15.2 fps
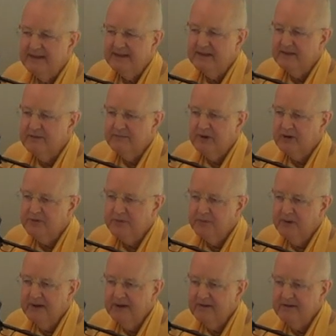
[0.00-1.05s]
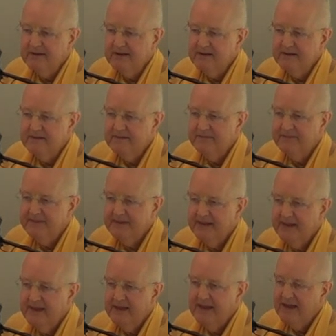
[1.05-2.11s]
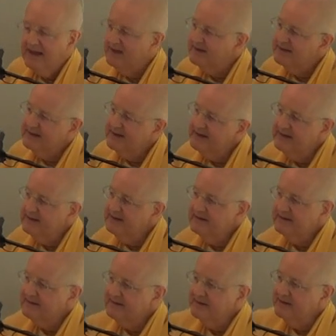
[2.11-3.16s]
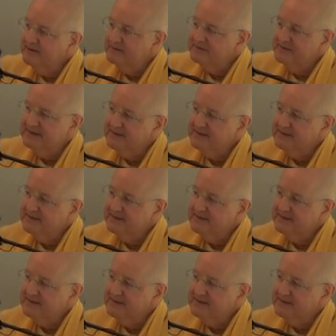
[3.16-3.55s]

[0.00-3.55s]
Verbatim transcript: in the Baltimore area, and he, you know,